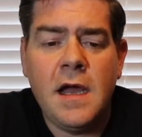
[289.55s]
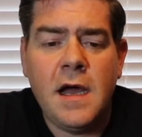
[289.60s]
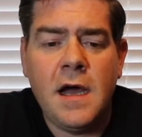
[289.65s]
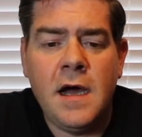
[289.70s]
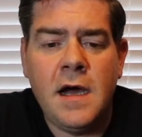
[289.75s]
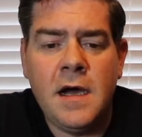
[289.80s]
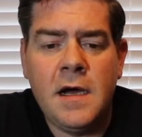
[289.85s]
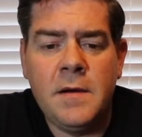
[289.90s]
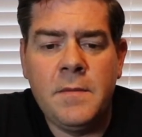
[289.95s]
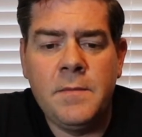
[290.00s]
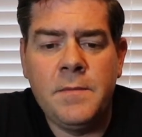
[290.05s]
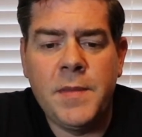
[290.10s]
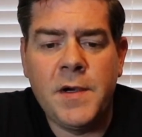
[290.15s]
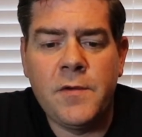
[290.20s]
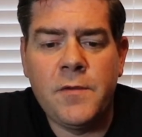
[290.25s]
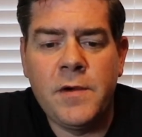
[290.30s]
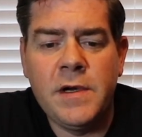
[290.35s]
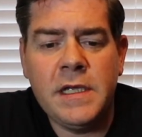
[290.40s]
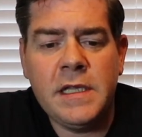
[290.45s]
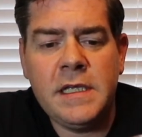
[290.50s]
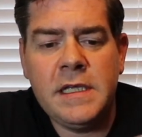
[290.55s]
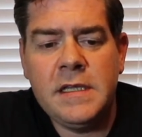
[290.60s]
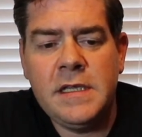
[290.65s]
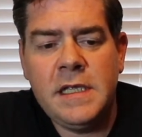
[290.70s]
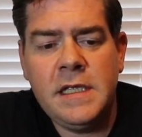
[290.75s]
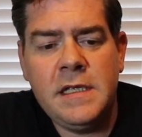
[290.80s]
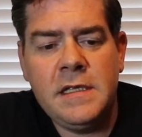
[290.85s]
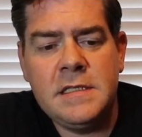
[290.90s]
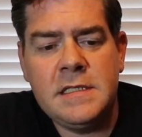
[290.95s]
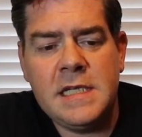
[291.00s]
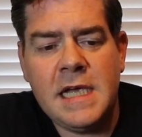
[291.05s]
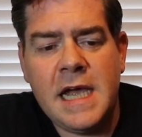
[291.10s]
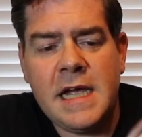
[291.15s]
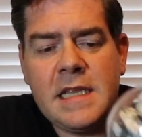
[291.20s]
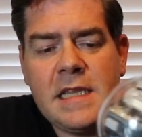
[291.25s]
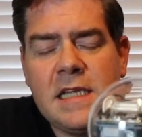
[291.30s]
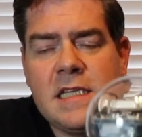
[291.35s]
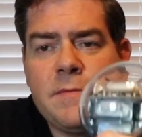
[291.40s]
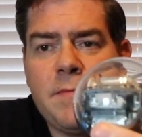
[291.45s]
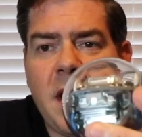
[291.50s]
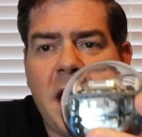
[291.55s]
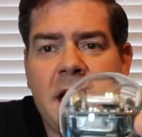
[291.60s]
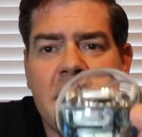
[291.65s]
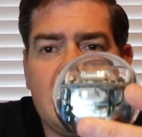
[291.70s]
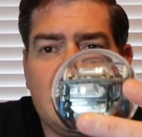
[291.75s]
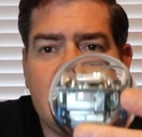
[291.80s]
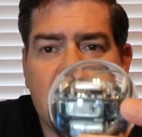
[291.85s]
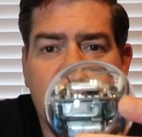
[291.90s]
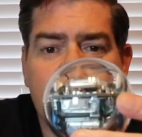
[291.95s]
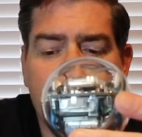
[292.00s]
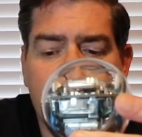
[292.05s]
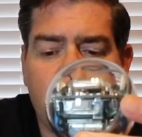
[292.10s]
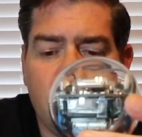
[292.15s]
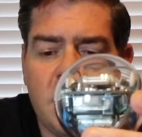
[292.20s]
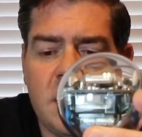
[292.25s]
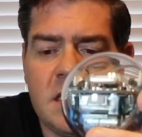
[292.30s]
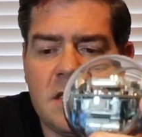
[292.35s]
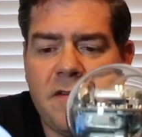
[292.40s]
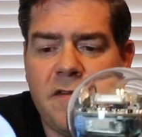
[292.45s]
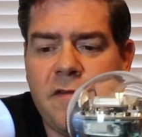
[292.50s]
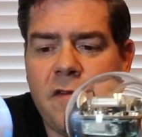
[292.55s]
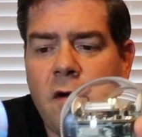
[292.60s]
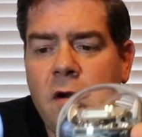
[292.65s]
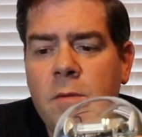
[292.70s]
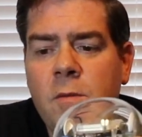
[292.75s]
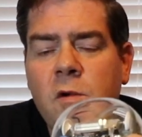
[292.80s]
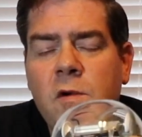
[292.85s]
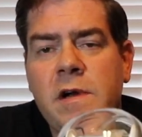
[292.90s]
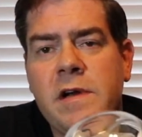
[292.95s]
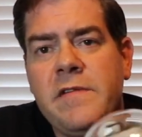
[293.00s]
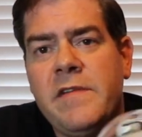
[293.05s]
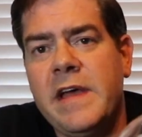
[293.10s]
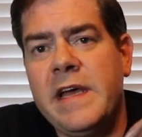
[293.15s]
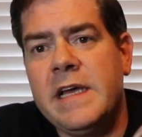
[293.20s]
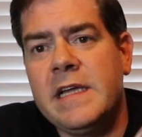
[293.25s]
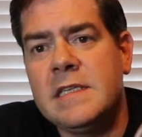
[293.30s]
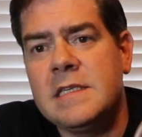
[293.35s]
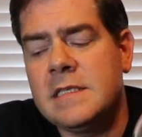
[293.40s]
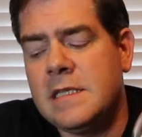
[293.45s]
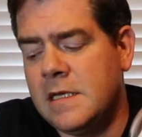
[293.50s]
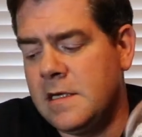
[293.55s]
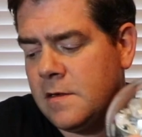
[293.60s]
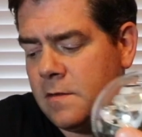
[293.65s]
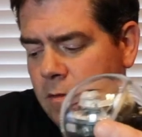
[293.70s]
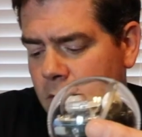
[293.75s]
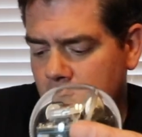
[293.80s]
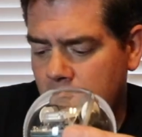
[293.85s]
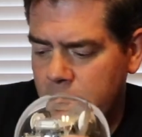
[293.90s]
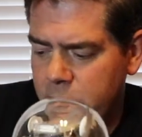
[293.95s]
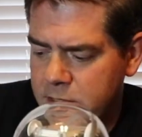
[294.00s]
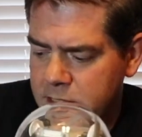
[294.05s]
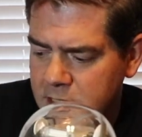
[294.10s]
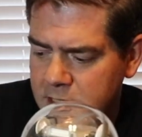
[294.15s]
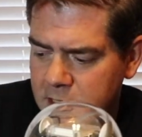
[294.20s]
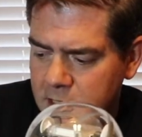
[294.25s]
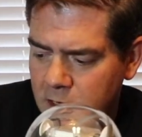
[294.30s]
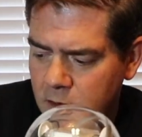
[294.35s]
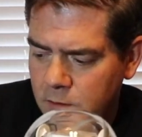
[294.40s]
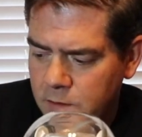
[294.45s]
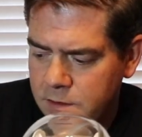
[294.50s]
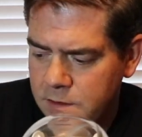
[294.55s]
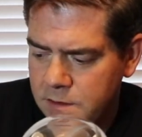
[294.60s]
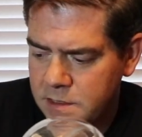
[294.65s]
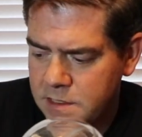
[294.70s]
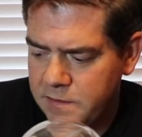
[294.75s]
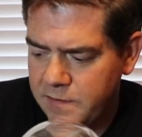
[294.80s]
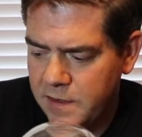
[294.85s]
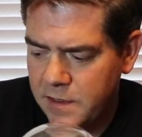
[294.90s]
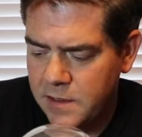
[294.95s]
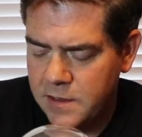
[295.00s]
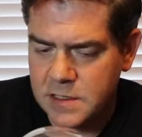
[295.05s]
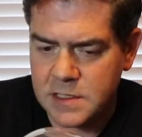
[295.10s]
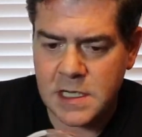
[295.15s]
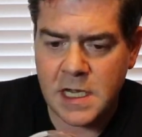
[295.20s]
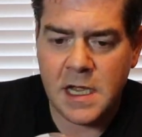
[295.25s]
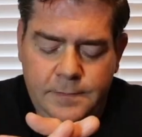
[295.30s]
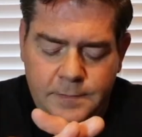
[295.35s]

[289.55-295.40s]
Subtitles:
but really the tech that's packed into this one is far more advanced than what was in the older Spheros.